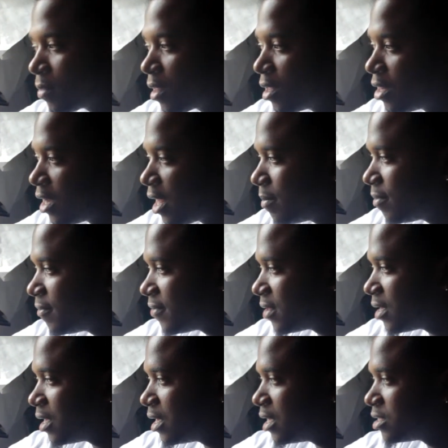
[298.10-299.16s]
The name of
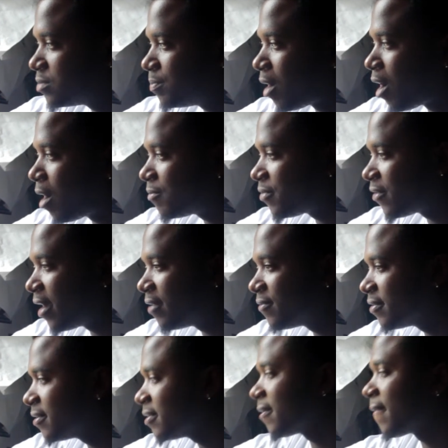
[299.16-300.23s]
it is Bomb
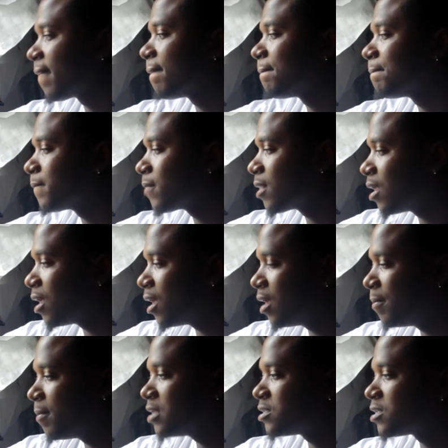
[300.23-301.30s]
Forever,
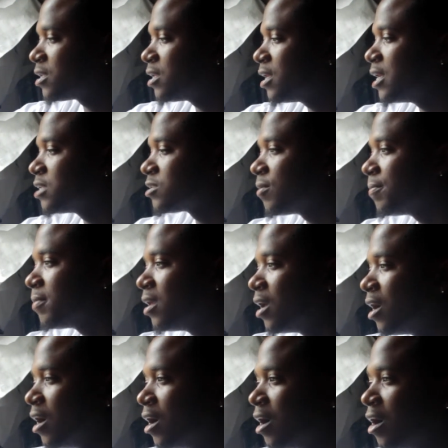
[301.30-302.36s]
and basically it's gonna be
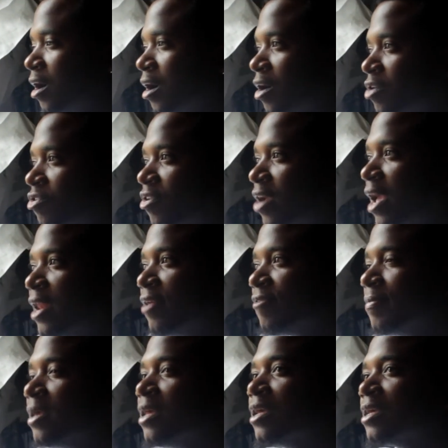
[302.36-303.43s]
a creative
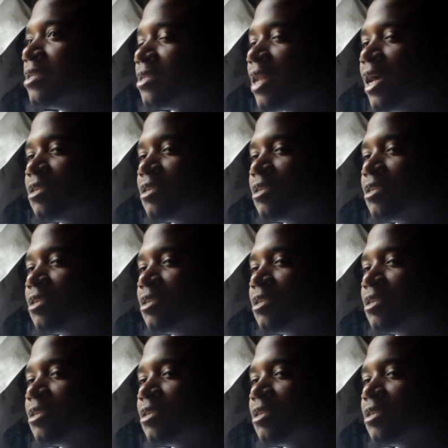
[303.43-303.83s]
media /